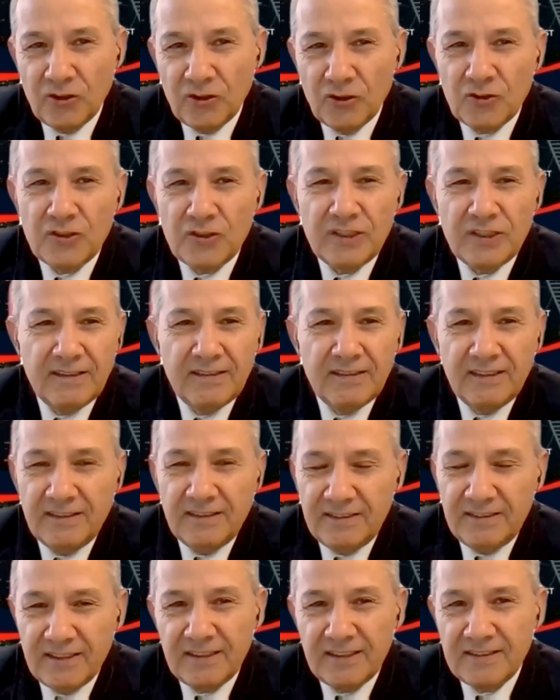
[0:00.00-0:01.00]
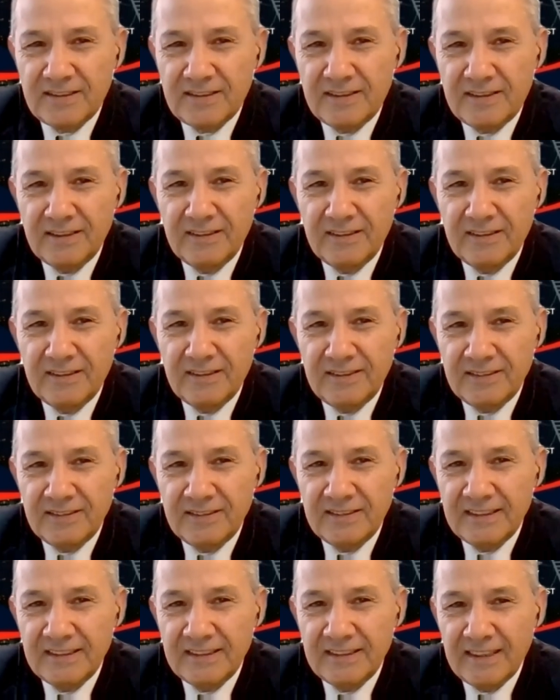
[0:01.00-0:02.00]
social
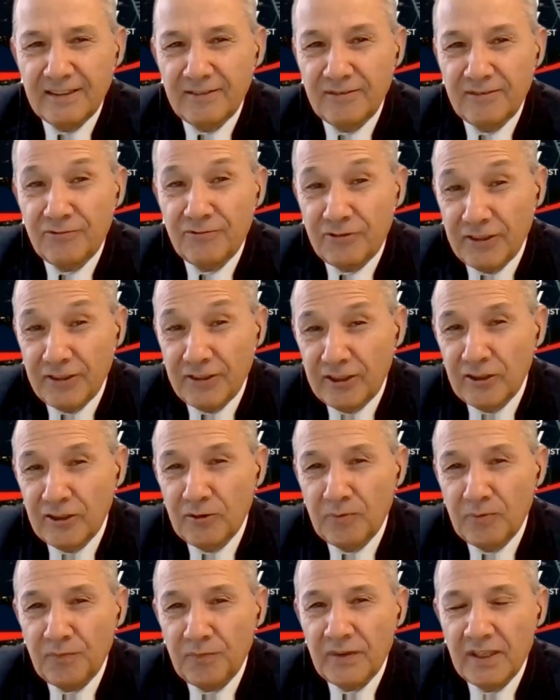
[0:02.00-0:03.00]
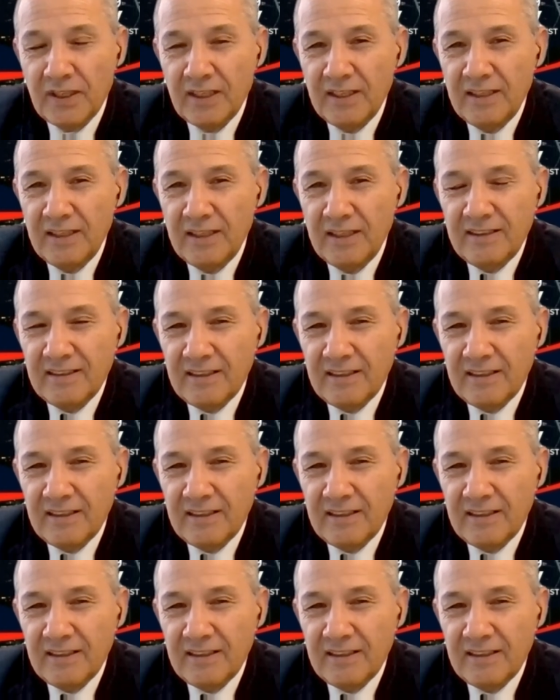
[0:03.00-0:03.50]
justice and freedom